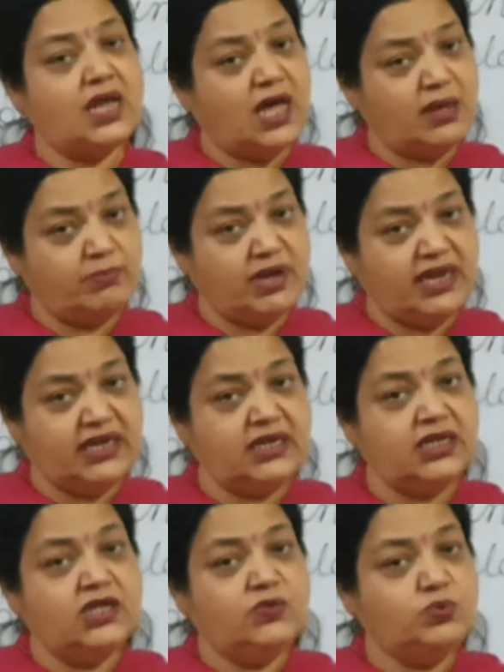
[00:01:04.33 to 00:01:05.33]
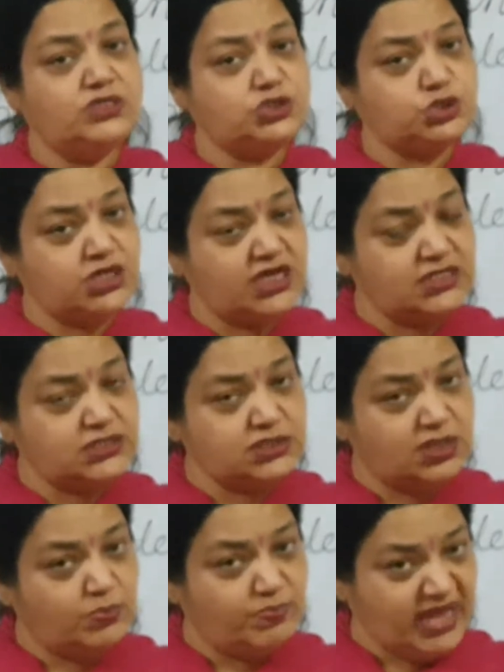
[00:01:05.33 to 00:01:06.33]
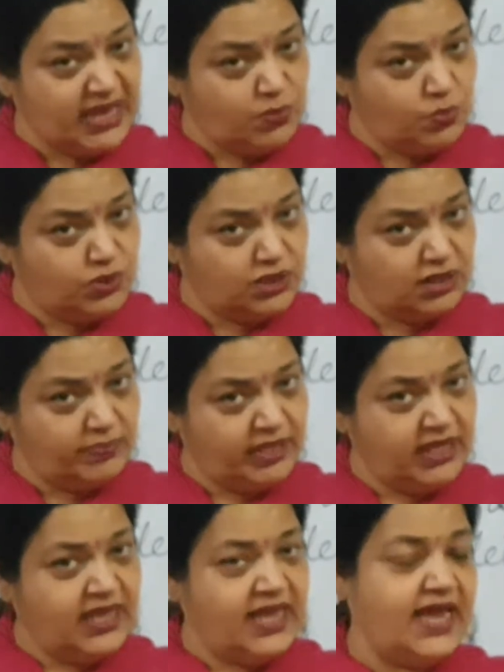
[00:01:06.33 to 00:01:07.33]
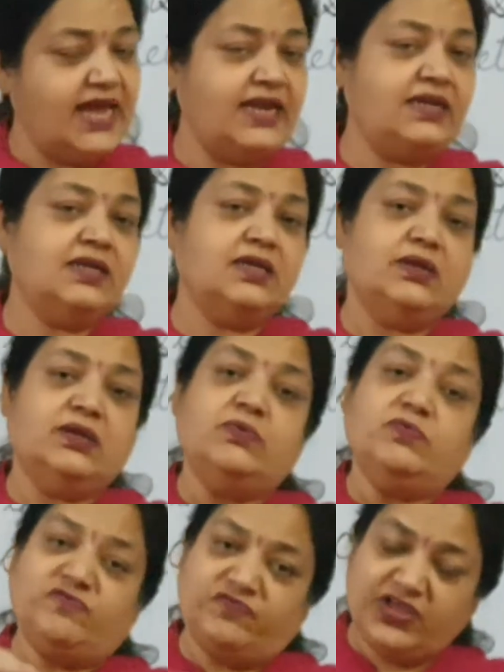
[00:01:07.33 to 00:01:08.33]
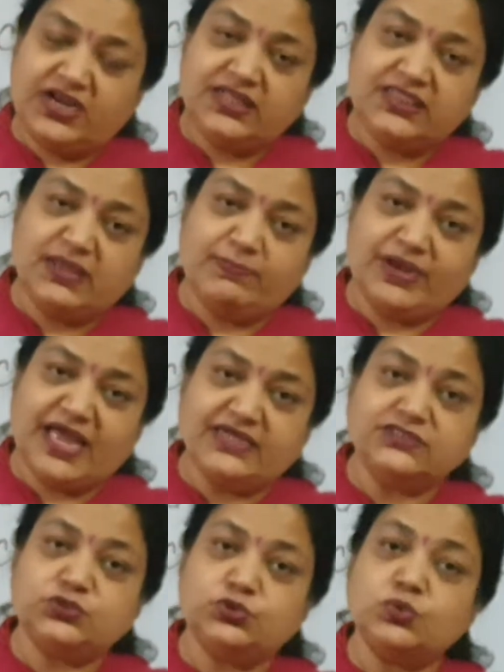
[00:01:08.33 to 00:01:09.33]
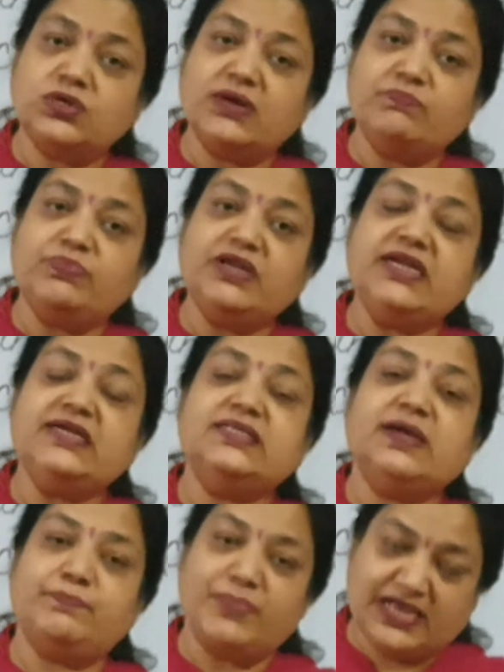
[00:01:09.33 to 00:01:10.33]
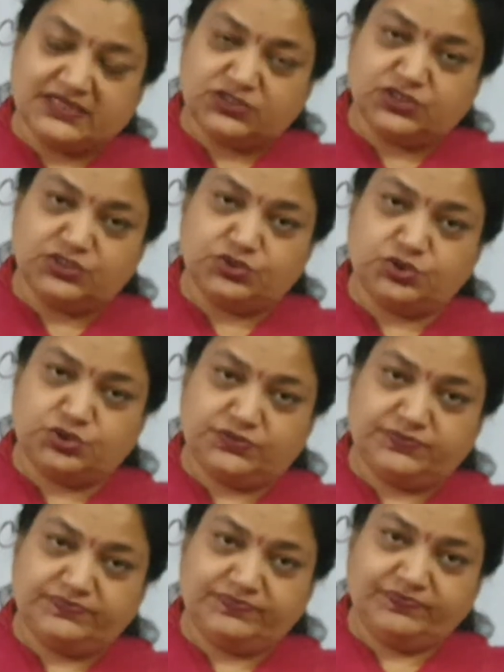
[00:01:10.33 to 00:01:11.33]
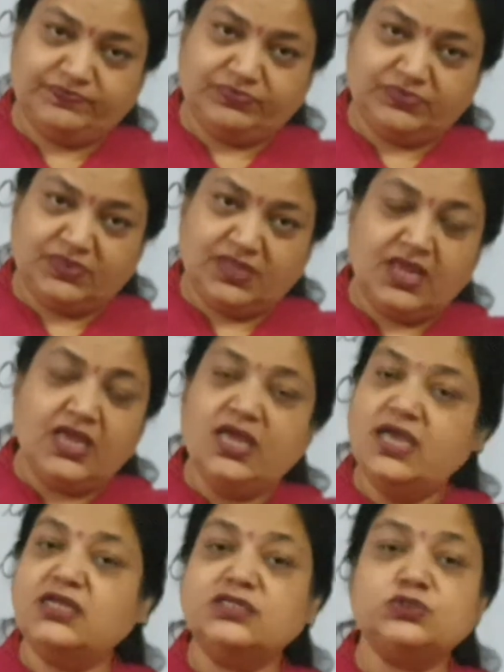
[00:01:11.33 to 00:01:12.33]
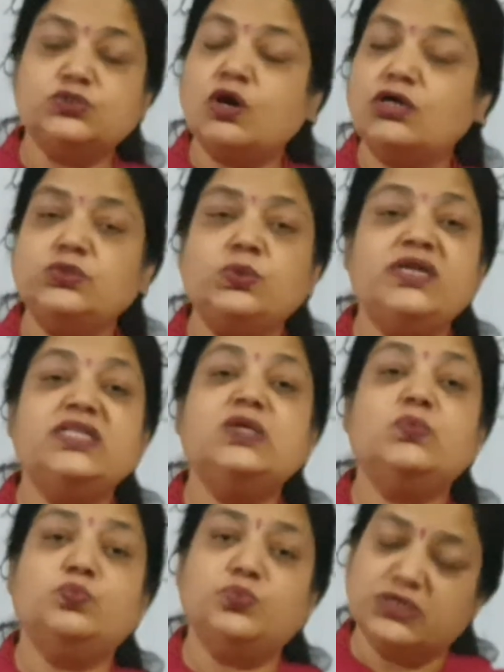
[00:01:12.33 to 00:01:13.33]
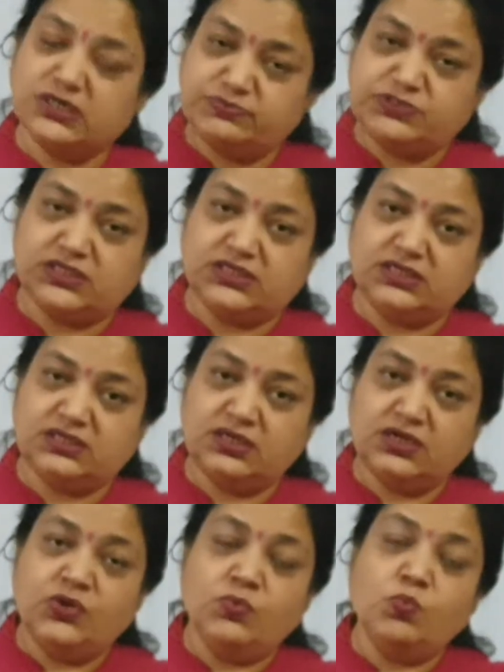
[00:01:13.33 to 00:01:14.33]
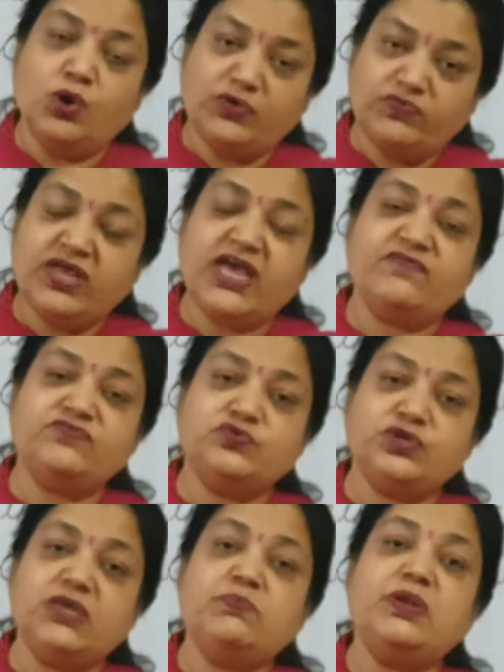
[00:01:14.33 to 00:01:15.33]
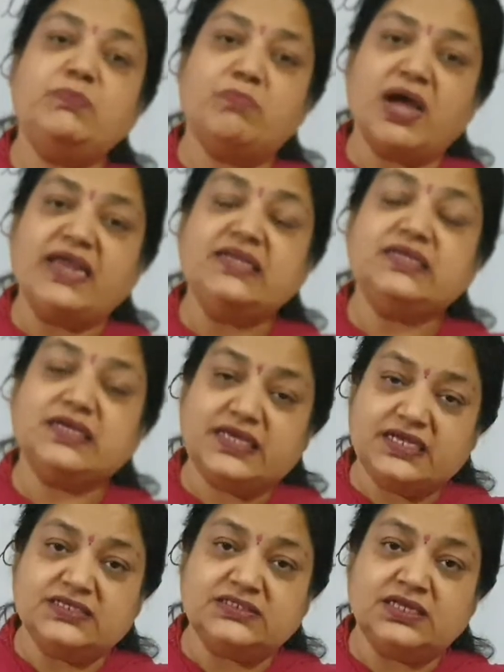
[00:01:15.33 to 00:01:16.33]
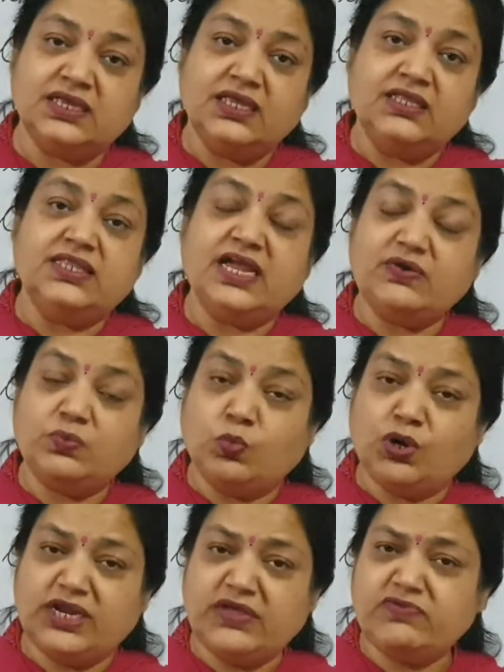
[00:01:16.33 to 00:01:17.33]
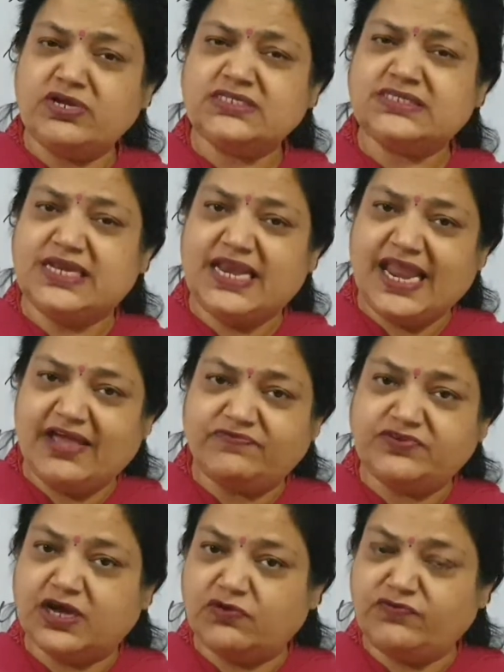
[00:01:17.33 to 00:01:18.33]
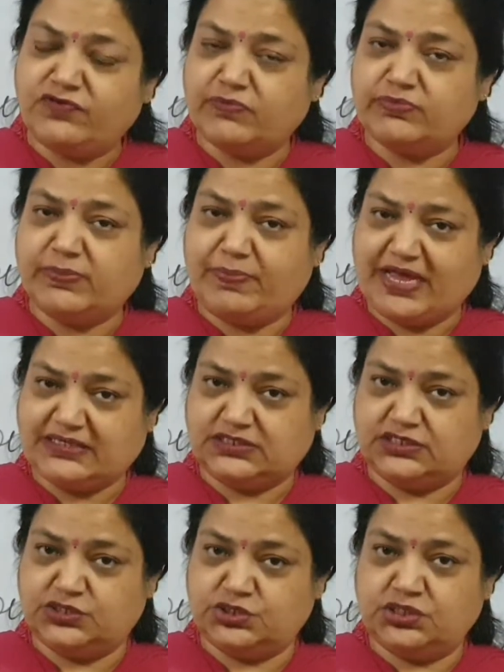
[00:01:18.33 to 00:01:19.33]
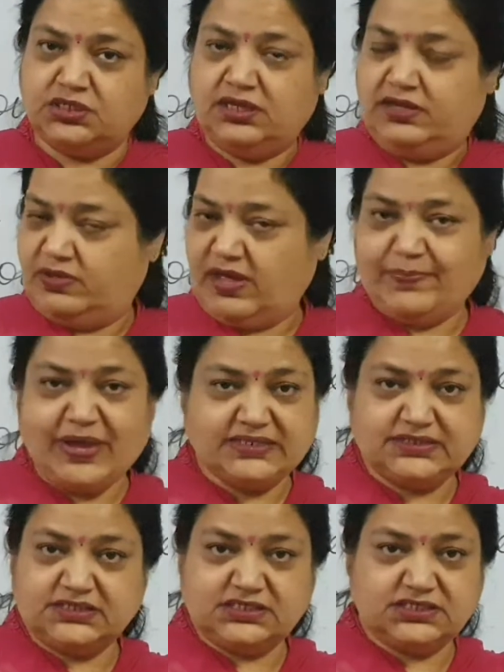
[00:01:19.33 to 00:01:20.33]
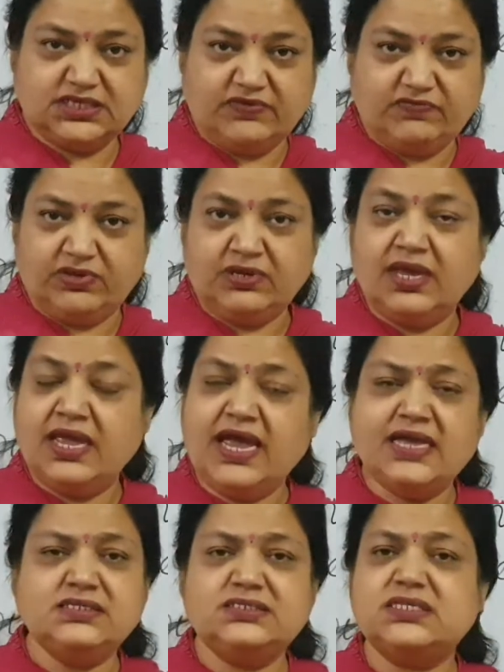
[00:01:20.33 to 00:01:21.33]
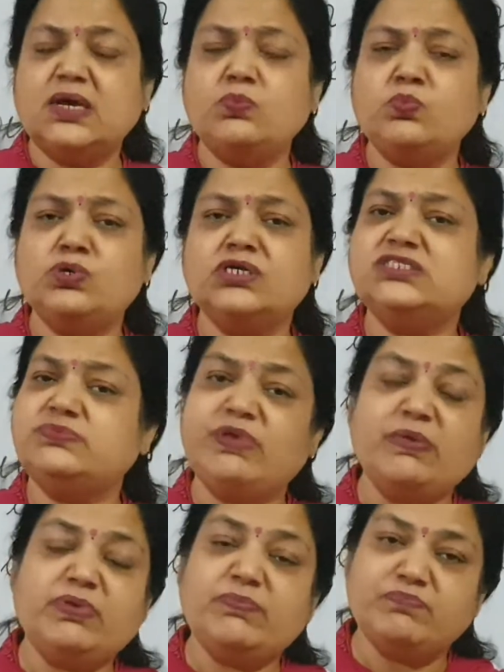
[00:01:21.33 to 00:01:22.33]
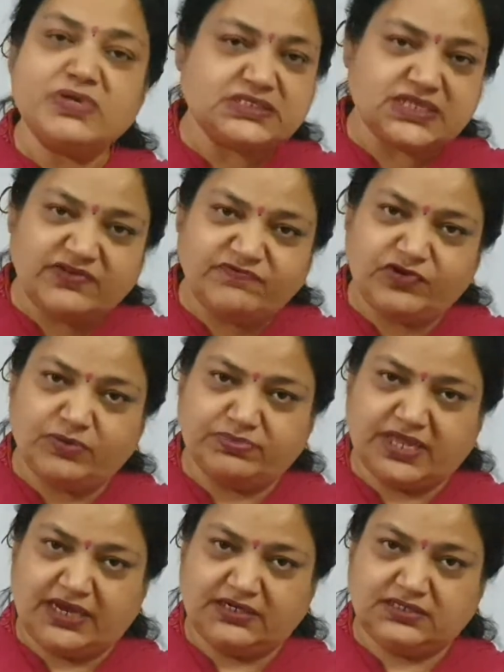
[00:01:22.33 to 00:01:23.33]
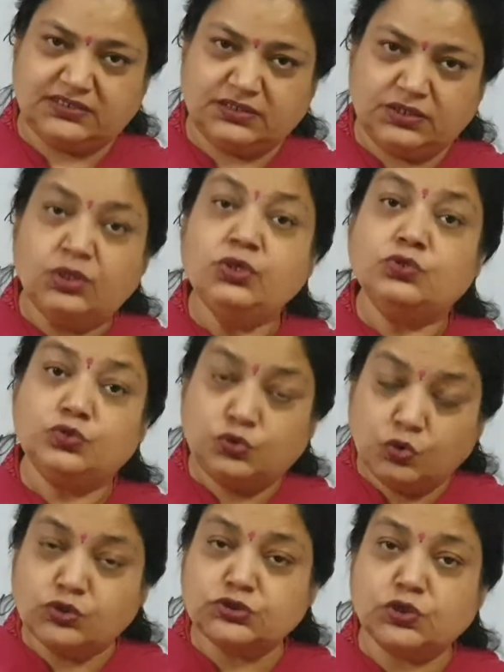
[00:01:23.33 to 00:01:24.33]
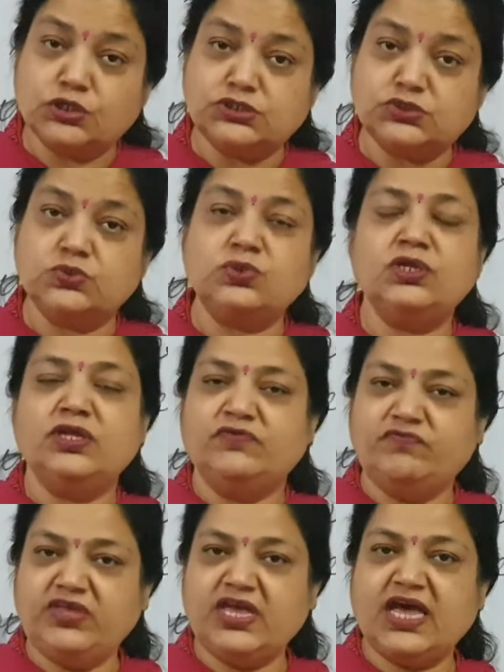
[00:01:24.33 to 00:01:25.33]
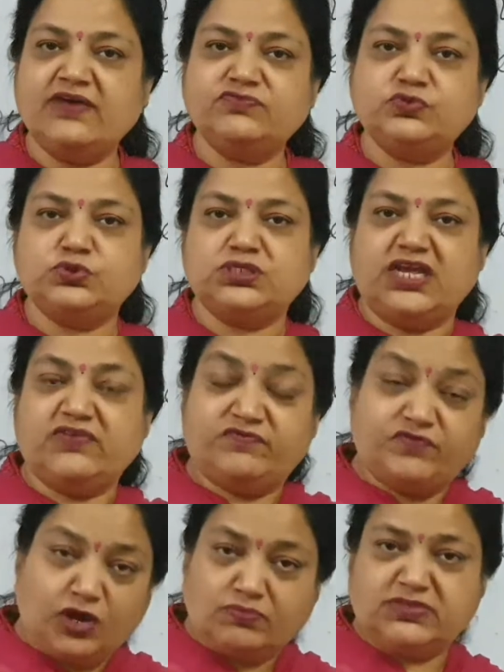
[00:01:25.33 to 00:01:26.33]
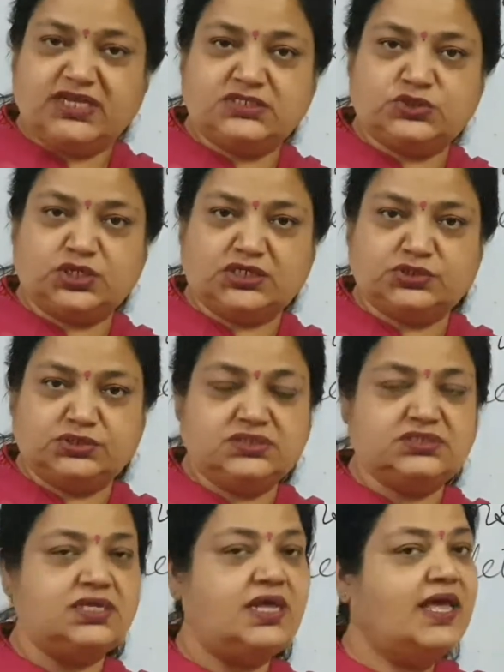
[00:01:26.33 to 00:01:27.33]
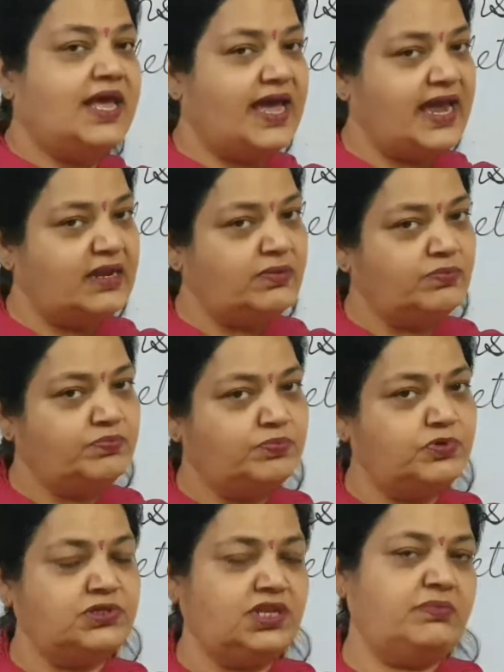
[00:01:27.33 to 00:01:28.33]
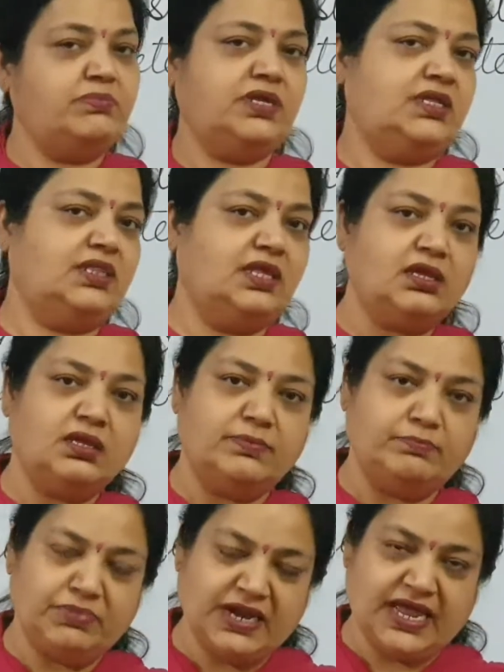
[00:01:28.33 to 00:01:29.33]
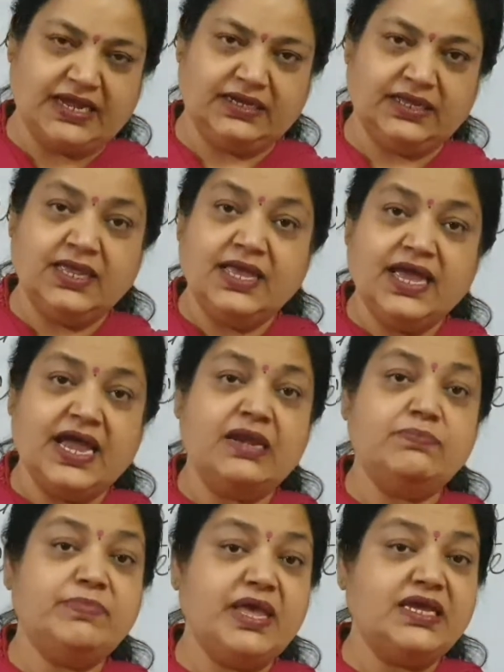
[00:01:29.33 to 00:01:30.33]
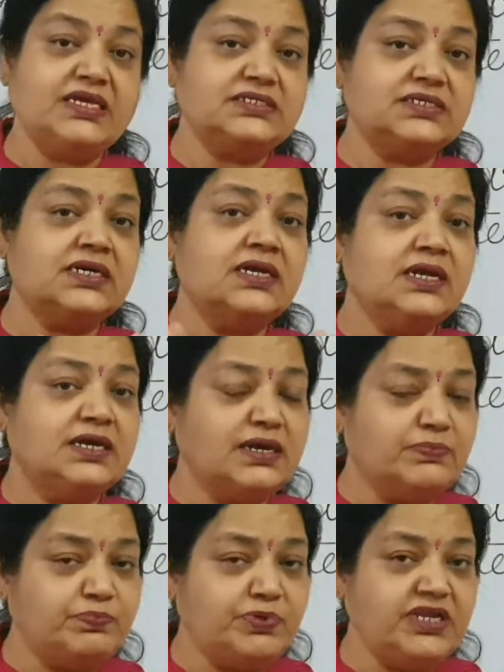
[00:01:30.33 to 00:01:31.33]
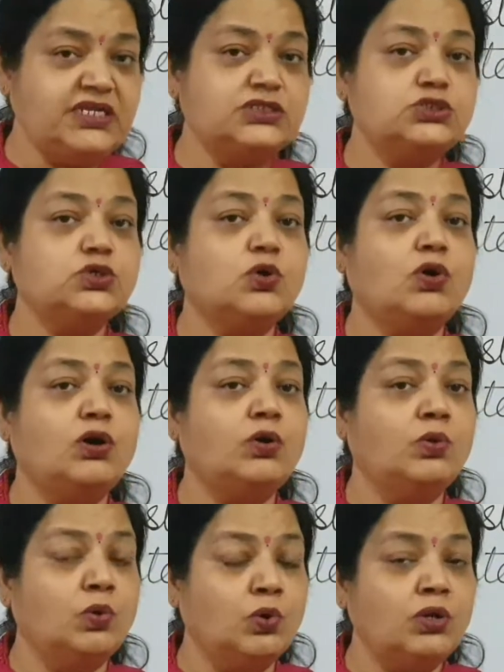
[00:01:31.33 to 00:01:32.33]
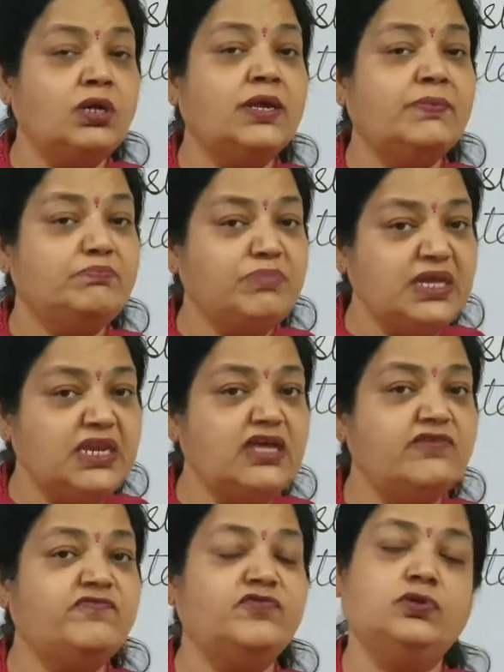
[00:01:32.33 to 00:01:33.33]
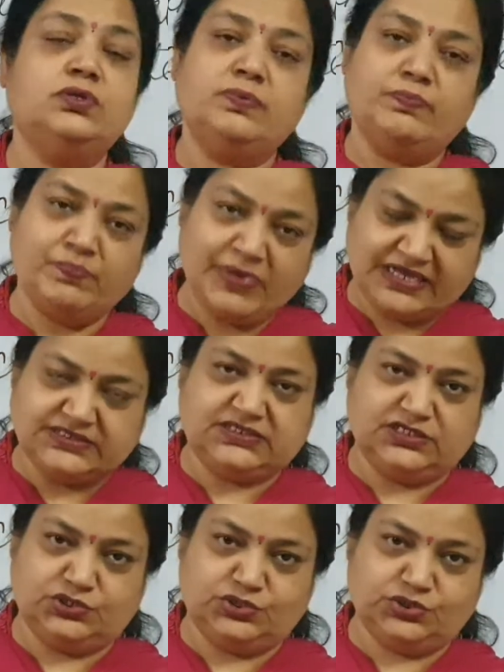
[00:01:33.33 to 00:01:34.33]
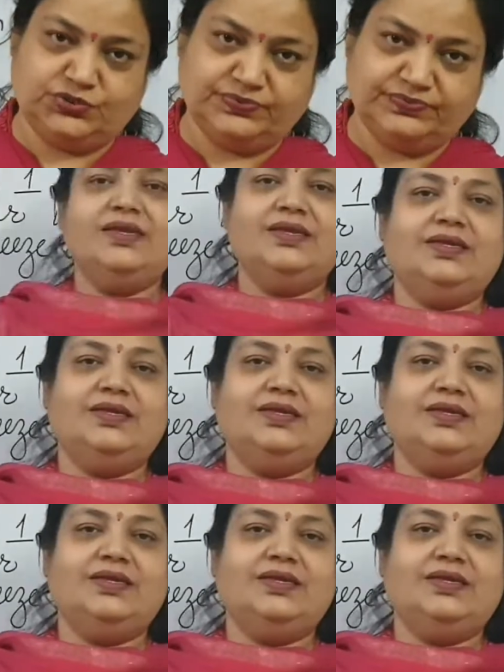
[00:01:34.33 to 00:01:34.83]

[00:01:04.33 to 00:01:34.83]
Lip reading: in our mind, we change the main verb and fill in the blanks to complete the passage. It is not only the verb, children. What we have to keep in mind is that whatever is left out from the passage, a passage is given and some words may be missing from that. Those also we have to take from the instructions and put them in the blank and make it a complete or whole meaningful passage.